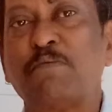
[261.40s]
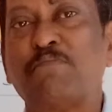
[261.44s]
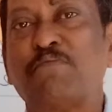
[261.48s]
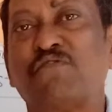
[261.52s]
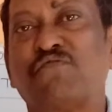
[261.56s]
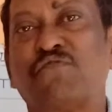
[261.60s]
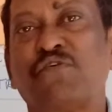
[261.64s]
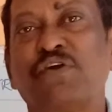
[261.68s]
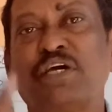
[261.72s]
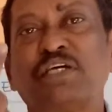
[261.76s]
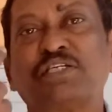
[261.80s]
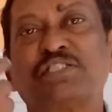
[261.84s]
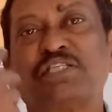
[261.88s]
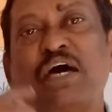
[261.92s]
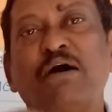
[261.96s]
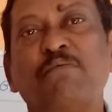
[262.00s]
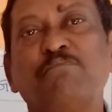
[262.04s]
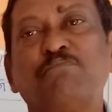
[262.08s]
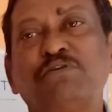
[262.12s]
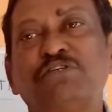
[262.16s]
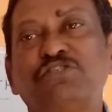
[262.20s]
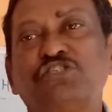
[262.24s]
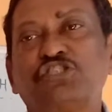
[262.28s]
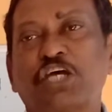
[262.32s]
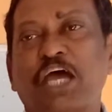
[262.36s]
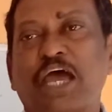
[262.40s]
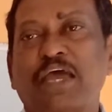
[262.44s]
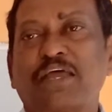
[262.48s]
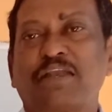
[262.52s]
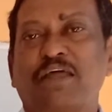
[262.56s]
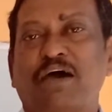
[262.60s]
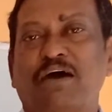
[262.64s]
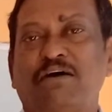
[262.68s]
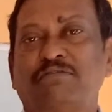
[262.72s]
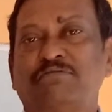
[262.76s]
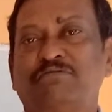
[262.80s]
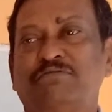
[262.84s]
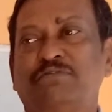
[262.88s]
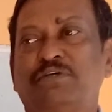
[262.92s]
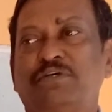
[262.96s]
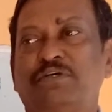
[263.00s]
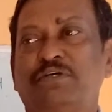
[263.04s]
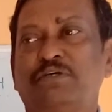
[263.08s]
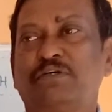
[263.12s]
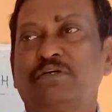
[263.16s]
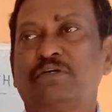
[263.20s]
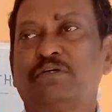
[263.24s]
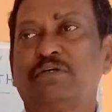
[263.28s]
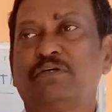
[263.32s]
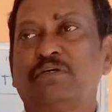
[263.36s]
for example, China,
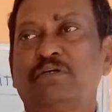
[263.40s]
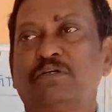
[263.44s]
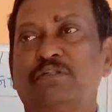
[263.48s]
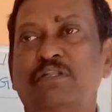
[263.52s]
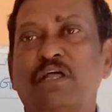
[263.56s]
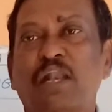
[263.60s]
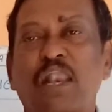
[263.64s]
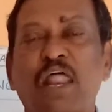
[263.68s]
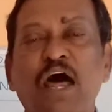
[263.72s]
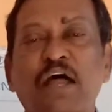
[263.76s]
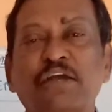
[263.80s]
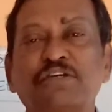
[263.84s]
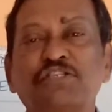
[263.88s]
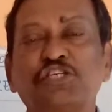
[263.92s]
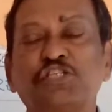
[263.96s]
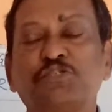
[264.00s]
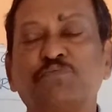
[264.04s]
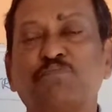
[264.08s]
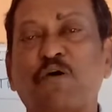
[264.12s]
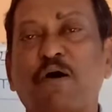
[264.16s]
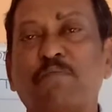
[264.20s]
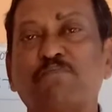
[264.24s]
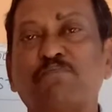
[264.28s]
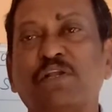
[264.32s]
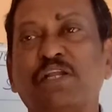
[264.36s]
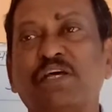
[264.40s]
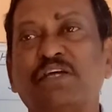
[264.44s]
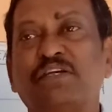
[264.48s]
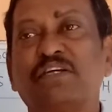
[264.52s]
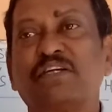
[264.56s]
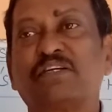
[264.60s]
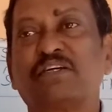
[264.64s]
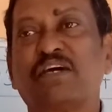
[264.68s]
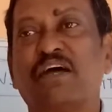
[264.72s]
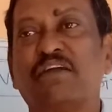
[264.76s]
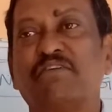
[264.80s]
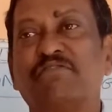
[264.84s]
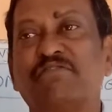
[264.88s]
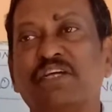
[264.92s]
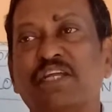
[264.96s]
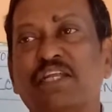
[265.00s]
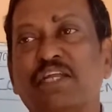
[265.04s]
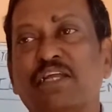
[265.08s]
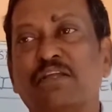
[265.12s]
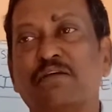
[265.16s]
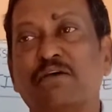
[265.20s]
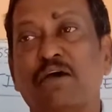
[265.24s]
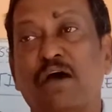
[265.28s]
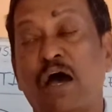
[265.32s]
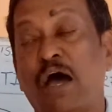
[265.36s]
the largest populated
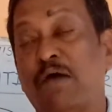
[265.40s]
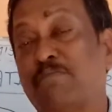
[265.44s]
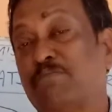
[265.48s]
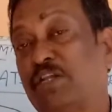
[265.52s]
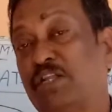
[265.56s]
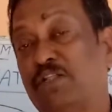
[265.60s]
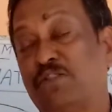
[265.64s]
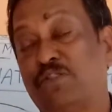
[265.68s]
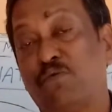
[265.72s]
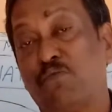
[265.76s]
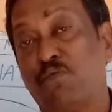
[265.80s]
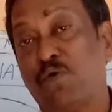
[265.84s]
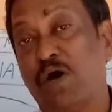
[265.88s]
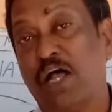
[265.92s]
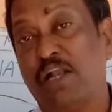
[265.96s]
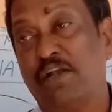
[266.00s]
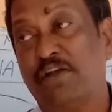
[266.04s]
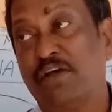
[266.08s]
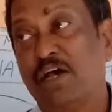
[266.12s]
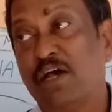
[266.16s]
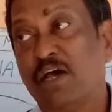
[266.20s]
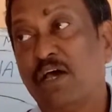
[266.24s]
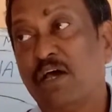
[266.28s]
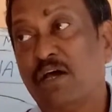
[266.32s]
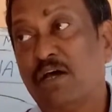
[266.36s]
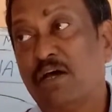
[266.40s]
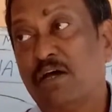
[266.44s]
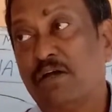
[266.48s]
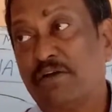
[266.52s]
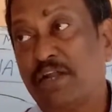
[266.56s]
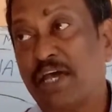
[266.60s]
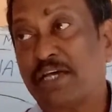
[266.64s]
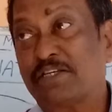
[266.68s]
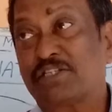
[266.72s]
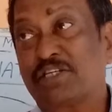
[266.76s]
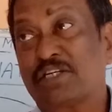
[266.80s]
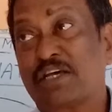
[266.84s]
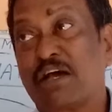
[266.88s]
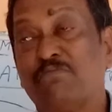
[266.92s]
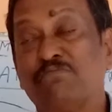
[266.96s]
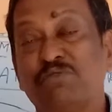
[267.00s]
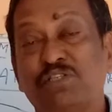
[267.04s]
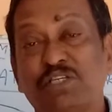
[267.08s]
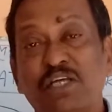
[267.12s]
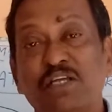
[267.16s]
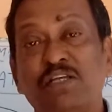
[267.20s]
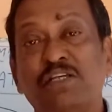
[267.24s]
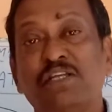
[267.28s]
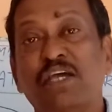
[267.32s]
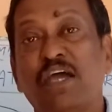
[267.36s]
country in the world. Next comes
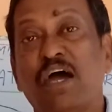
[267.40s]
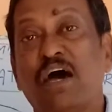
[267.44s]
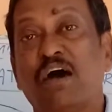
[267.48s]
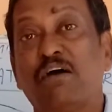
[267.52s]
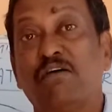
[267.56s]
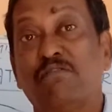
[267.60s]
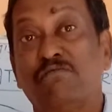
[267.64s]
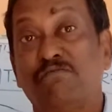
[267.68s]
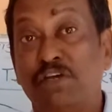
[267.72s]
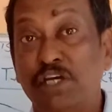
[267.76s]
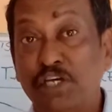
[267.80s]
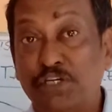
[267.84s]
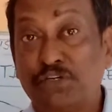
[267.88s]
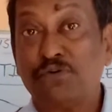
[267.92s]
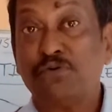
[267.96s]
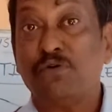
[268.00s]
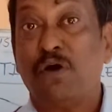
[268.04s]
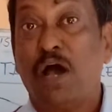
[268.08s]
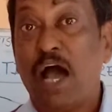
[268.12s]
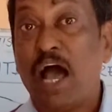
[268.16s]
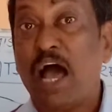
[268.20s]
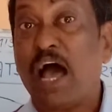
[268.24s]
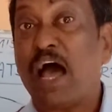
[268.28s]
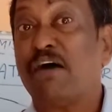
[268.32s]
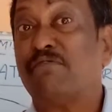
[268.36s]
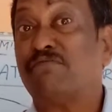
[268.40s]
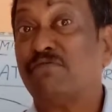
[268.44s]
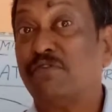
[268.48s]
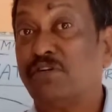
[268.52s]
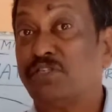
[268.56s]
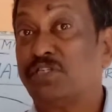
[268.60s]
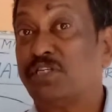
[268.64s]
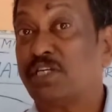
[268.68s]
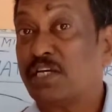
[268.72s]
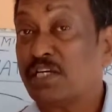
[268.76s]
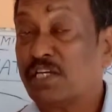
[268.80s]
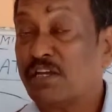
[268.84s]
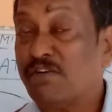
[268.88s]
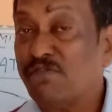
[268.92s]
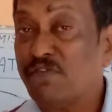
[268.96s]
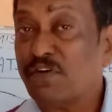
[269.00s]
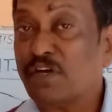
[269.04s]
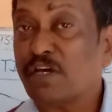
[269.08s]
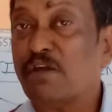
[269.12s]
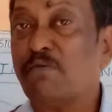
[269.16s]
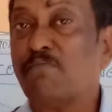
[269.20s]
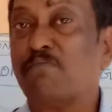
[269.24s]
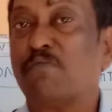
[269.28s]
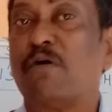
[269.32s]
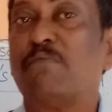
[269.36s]
India. We too have a
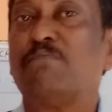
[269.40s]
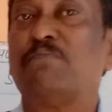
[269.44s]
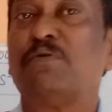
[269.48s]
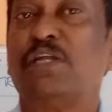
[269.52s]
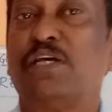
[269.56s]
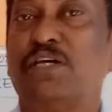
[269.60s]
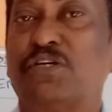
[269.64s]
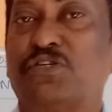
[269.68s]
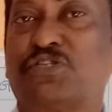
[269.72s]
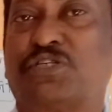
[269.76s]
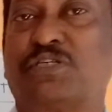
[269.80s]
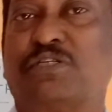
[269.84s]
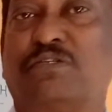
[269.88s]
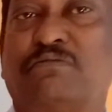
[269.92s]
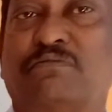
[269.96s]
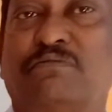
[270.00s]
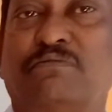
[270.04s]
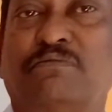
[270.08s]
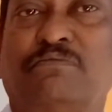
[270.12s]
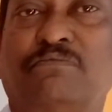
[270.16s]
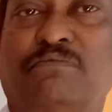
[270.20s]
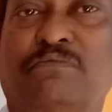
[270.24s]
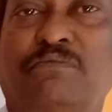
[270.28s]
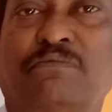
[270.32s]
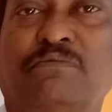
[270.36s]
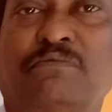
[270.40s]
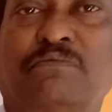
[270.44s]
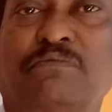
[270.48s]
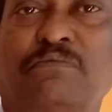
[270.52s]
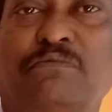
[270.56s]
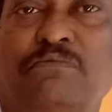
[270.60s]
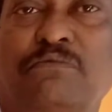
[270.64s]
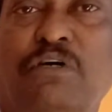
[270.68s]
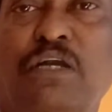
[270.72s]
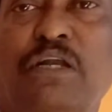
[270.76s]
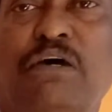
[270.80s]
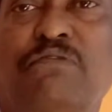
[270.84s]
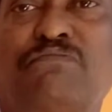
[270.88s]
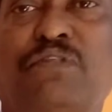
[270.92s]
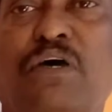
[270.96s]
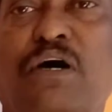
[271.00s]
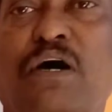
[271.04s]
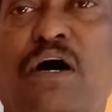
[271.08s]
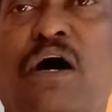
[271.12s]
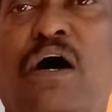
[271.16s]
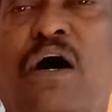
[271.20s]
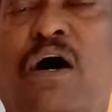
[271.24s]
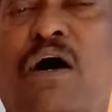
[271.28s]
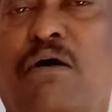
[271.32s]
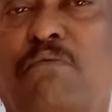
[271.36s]
significant population. One of
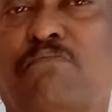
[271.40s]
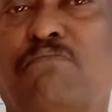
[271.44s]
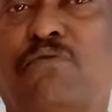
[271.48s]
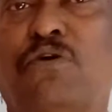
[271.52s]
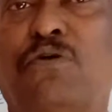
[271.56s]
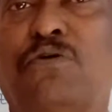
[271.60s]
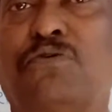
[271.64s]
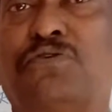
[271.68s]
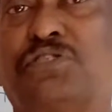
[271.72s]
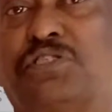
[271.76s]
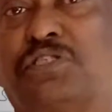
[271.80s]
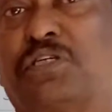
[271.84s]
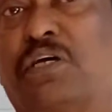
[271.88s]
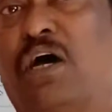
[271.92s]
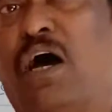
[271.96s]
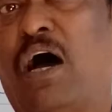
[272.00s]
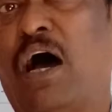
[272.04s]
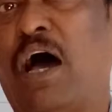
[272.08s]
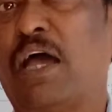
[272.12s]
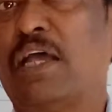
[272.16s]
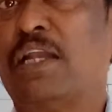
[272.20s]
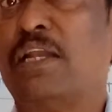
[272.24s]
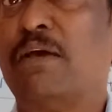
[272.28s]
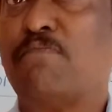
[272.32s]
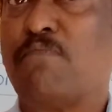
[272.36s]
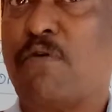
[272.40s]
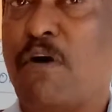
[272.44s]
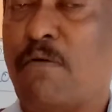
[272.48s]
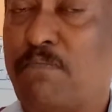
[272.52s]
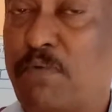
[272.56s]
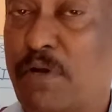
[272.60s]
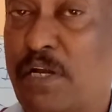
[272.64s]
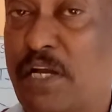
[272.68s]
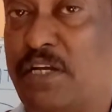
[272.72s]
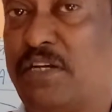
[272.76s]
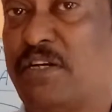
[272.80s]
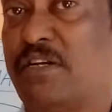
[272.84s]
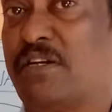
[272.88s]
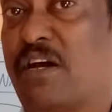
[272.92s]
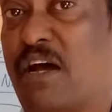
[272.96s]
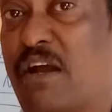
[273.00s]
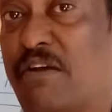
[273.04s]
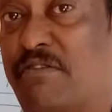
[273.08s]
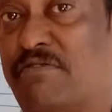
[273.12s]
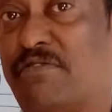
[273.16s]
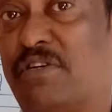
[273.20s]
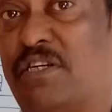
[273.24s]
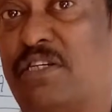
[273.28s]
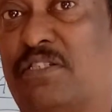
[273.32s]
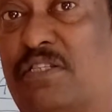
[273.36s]
the most highly populated
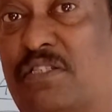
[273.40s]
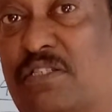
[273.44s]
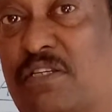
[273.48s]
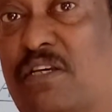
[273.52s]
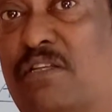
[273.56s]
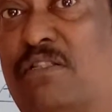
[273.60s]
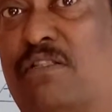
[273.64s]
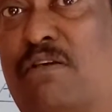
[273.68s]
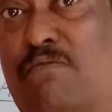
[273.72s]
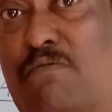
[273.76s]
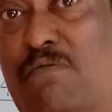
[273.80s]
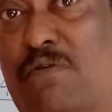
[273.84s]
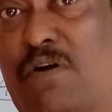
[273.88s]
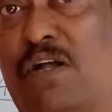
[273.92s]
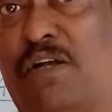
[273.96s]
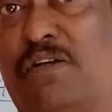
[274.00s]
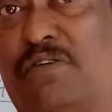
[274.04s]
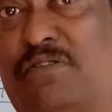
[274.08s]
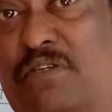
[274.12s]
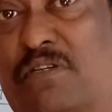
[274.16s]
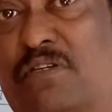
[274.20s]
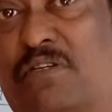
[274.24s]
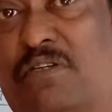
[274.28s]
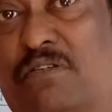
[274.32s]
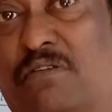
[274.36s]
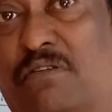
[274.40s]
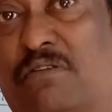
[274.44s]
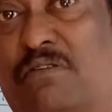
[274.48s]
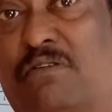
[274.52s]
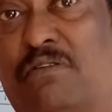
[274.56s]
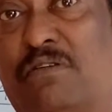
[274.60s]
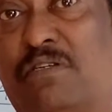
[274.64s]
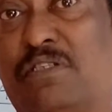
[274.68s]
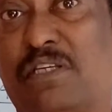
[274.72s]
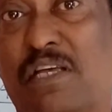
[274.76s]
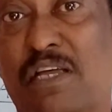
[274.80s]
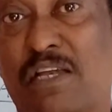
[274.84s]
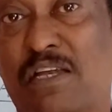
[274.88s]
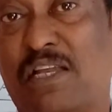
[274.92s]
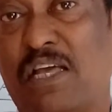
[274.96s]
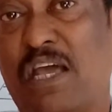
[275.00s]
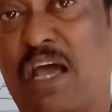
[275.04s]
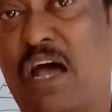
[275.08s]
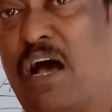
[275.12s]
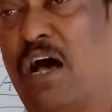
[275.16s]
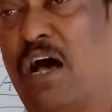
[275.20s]
countries in the world is India.